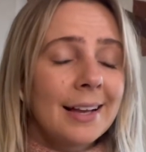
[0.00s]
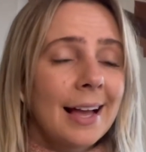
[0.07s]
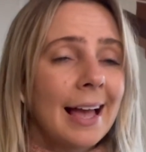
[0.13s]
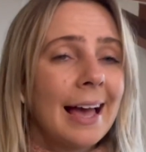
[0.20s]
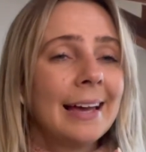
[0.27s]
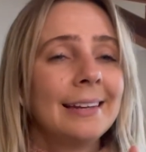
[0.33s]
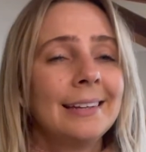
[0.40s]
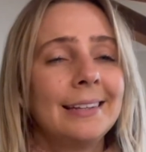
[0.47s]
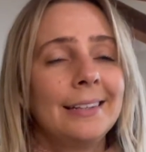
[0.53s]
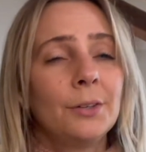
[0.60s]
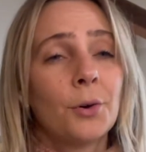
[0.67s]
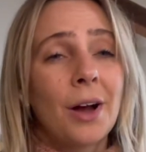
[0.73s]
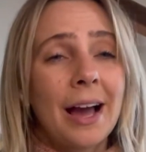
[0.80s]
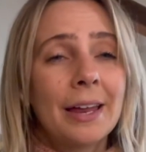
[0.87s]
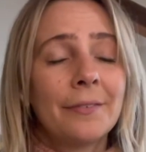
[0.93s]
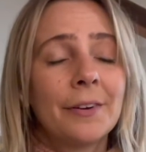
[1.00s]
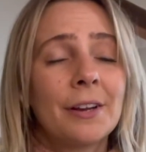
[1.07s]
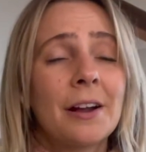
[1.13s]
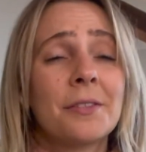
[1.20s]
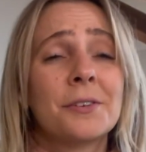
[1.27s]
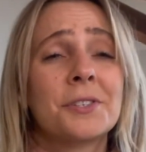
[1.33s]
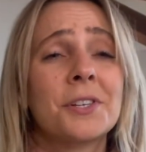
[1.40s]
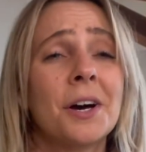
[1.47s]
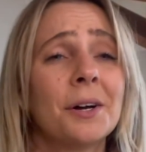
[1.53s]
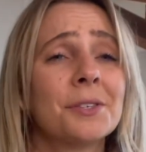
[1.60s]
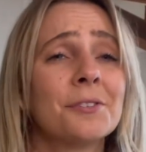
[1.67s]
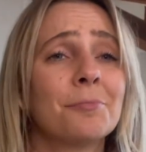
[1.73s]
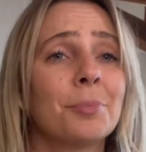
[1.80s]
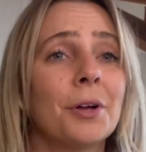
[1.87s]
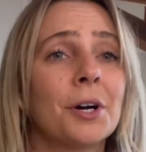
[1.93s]
And you'll kind of figure it out. There's tons
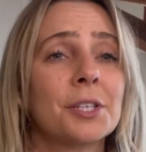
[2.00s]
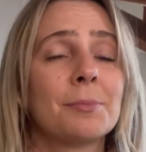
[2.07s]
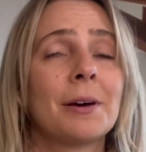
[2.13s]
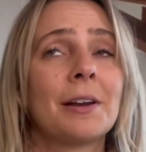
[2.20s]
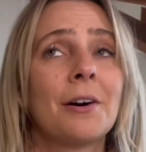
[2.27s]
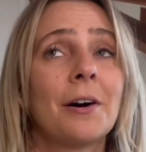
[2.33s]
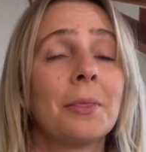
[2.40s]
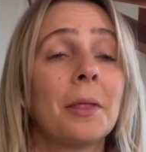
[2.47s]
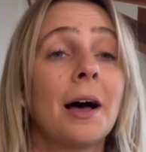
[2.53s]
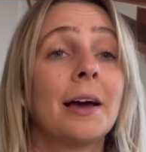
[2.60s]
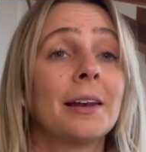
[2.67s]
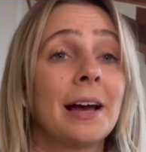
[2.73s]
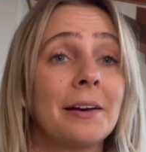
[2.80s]
of blogs about it online.